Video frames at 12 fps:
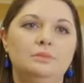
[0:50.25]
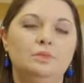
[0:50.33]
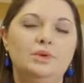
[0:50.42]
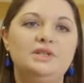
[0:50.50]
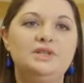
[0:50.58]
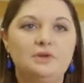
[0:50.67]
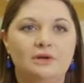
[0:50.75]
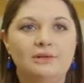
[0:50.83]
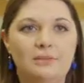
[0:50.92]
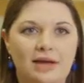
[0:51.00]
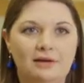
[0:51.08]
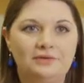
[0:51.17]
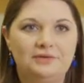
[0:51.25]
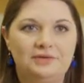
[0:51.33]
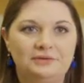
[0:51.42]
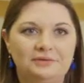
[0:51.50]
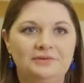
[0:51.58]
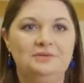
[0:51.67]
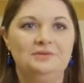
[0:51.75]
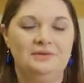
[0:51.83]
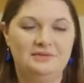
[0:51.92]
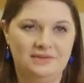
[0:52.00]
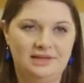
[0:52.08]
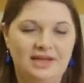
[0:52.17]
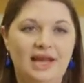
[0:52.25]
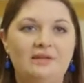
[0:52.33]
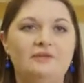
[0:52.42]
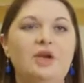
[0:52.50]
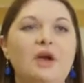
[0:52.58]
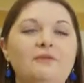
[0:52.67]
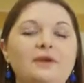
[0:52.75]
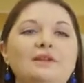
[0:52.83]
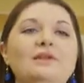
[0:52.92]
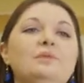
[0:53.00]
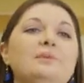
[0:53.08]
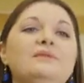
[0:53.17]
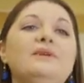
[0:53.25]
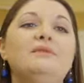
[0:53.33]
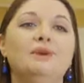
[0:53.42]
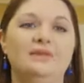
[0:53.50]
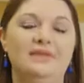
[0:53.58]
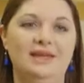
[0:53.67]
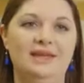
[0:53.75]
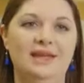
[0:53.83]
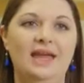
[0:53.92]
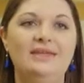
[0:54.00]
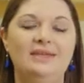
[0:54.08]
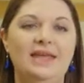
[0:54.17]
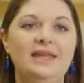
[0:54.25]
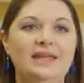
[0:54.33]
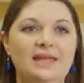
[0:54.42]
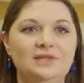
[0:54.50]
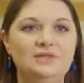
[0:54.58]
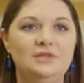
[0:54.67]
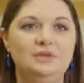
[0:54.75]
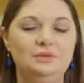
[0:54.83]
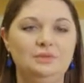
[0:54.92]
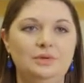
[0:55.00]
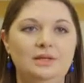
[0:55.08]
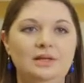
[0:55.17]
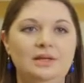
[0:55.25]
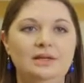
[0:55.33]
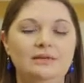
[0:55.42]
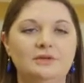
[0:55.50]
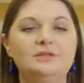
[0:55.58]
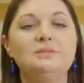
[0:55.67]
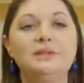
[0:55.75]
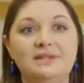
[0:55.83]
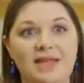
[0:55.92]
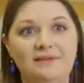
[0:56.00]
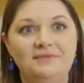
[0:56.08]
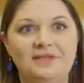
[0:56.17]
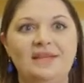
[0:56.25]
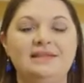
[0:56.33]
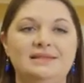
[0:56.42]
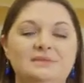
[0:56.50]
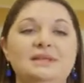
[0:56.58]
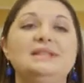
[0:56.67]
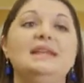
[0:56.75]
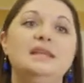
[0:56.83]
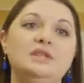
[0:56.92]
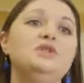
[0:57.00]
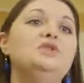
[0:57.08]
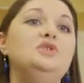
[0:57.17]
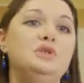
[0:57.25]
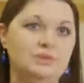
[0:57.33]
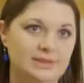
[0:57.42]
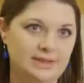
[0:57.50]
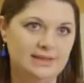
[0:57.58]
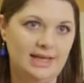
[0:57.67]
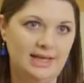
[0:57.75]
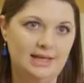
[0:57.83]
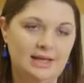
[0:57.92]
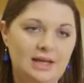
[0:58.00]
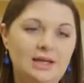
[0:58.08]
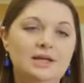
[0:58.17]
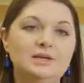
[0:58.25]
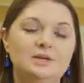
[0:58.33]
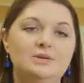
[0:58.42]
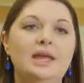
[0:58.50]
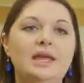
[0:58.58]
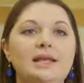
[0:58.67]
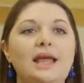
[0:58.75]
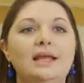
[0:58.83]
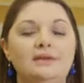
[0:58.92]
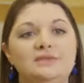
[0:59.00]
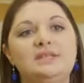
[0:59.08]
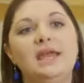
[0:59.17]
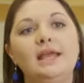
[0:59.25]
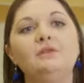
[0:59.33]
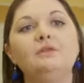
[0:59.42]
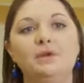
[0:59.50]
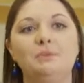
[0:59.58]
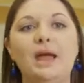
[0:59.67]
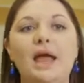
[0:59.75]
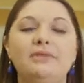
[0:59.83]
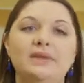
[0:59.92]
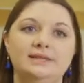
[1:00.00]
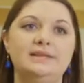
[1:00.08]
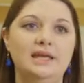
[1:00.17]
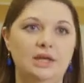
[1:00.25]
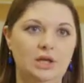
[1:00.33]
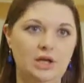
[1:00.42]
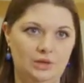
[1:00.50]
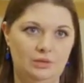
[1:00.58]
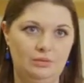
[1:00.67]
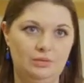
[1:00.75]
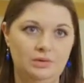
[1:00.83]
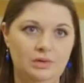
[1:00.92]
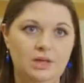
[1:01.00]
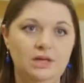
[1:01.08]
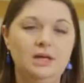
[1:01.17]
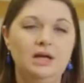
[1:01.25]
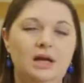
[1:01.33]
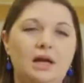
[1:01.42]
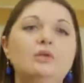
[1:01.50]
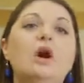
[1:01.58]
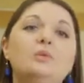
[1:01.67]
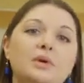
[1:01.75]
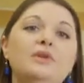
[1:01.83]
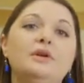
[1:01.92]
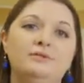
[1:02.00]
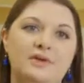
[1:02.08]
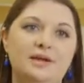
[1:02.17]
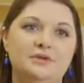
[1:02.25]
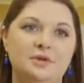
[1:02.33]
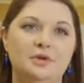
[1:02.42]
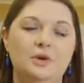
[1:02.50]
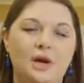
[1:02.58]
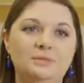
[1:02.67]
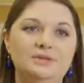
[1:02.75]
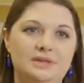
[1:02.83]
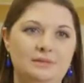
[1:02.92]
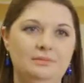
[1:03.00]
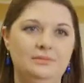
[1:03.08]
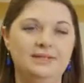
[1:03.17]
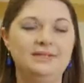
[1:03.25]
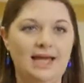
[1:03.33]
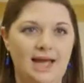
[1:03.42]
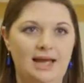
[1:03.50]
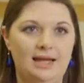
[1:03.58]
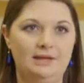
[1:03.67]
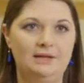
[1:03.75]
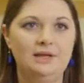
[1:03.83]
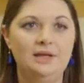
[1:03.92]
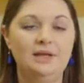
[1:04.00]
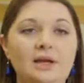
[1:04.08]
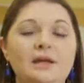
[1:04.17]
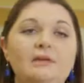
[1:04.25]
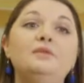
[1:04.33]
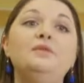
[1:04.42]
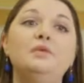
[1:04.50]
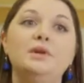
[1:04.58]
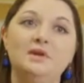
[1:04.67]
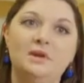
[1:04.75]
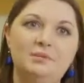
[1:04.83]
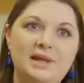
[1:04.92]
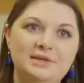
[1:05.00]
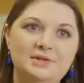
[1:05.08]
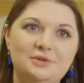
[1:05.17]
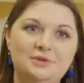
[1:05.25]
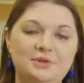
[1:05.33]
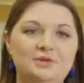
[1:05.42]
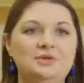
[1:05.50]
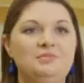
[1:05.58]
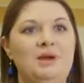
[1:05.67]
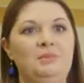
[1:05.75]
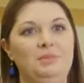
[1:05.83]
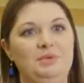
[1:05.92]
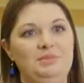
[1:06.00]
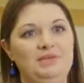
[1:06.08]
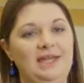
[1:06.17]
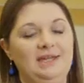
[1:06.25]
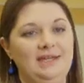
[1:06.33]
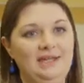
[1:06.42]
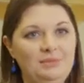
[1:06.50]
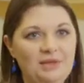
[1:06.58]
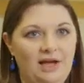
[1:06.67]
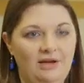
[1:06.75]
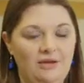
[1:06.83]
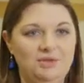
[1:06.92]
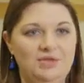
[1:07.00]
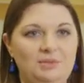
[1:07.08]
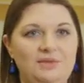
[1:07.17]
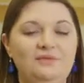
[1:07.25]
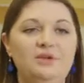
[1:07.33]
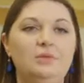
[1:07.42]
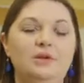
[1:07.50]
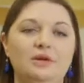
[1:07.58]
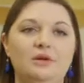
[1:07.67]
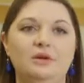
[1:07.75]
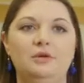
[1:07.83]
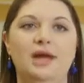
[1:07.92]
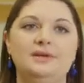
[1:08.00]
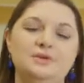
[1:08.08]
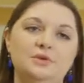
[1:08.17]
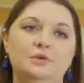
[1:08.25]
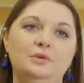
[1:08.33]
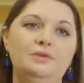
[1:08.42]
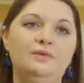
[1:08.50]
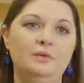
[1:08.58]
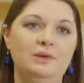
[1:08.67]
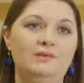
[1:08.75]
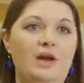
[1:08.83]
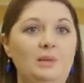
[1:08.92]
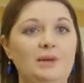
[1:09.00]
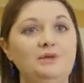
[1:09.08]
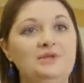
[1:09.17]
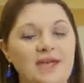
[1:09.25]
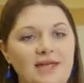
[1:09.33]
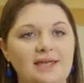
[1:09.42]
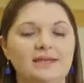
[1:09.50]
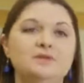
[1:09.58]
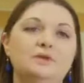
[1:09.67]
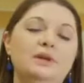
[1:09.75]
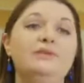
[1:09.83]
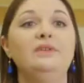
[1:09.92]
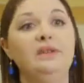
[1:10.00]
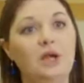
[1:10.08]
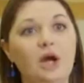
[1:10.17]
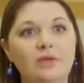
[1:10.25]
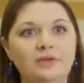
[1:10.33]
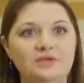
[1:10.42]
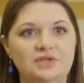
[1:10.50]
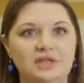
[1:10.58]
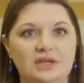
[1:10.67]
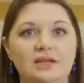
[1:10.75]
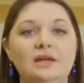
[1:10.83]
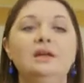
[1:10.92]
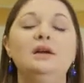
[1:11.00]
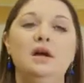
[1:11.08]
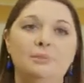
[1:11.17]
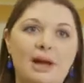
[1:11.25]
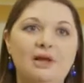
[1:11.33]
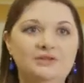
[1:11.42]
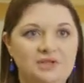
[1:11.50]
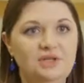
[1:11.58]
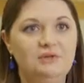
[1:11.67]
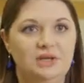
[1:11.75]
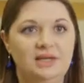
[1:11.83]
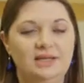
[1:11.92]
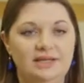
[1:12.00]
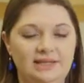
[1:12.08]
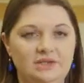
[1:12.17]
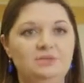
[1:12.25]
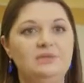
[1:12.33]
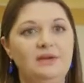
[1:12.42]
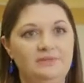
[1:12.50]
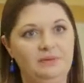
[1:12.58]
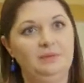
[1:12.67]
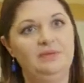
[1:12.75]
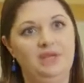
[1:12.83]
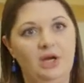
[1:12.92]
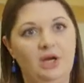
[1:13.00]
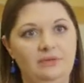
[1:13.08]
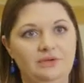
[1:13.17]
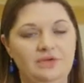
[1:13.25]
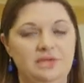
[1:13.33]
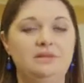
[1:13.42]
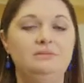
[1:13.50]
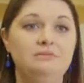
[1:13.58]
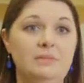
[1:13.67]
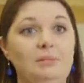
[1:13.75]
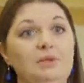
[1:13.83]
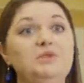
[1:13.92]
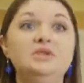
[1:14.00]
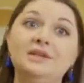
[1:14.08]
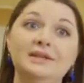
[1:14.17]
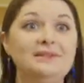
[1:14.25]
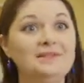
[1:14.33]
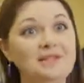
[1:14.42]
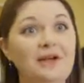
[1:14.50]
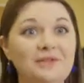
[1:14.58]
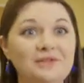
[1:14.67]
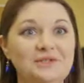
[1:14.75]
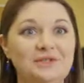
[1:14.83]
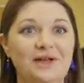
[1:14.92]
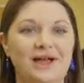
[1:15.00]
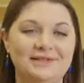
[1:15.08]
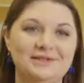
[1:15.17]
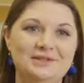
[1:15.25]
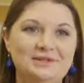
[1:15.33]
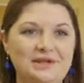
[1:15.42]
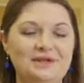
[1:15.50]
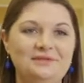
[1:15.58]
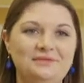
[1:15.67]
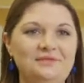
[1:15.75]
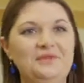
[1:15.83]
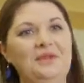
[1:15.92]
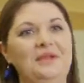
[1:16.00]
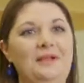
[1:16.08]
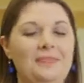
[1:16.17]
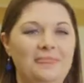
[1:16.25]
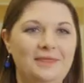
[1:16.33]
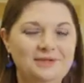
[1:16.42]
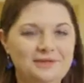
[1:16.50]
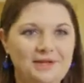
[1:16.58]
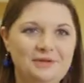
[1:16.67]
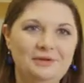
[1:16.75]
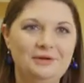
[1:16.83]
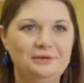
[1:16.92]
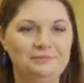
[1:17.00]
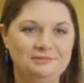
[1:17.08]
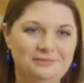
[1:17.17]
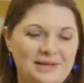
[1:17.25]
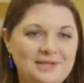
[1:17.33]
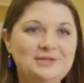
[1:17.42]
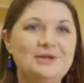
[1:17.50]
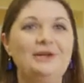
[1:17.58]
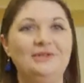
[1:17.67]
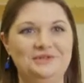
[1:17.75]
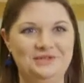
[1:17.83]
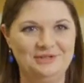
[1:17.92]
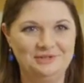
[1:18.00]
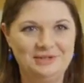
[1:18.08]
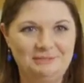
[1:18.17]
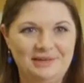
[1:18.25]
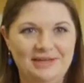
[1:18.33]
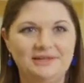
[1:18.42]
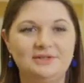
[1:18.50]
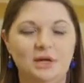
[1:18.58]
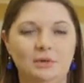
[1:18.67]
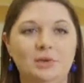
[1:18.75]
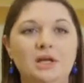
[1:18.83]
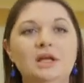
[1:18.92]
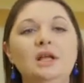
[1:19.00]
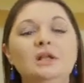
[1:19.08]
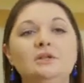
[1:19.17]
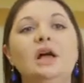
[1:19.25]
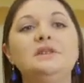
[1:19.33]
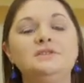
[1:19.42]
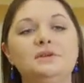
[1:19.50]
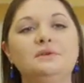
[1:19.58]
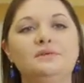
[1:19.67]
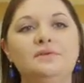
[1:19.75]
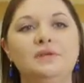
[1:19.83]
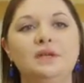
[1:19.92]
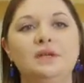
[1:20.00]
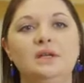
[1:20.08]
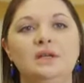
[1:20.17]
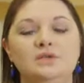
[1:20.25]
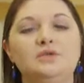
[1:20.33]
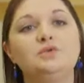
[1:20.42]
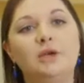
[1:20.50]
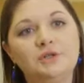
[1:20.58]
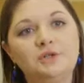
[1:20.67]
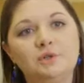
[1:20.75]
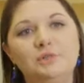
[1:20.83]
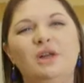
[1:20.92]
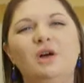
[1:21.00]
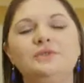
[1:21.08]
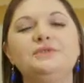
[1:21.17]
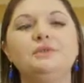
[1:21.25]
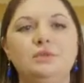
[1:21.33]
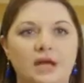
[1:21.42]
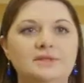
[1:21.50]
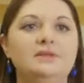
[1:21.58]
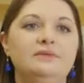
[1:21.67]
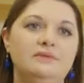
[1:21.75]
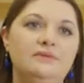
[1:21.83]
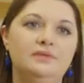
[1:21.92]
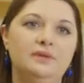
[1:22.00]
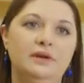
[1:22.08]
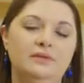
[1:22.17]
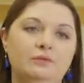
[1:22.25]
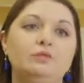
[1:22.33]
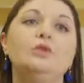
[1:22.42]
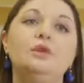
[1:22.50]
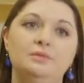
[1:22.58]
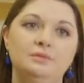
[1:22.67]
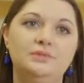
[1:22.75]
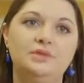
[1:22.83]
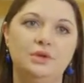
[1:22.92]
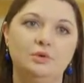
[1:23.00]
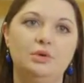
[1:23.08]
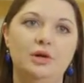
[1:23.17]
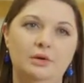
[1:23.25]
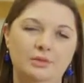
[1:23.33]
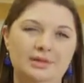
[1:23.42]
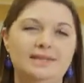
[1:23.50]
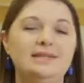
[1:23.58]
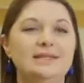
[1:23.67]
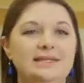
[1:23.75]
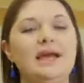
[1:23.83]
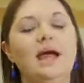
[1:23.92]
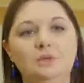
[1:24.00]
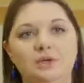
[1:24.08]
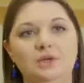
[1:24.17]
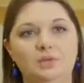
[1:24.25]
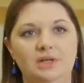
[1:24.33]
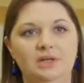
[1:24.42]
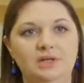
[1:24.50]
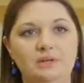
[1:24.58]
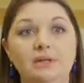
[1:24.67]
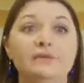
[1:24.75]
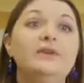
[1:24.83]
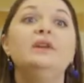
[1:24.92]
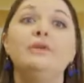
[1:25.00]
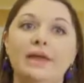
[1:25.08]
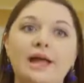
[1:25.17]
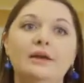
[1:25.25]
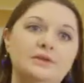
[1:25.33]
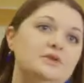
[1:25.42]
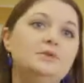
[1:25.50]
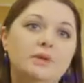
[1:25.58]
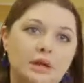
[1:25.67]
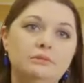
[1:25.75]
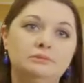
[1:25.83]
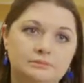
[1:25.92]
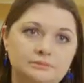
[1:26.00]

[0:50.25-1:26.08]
we start them out kind of covering a little bit of everything, and then they get to, there's some things they have to take and some things they get to choose to take. So they kind of tailor their path as they go, along with their advisor who helps them decide, you know, if you want to go to med school, you should probably be taking immunology, but if you want to go to grad school for environmental science or even ecology, biology degree can lead you definitely with ecology, and maybe you should take this ecology class instead of this other histology or something. So lots of structure, but also lots of room to grow and to decide what you want to do and to figure that out as you go.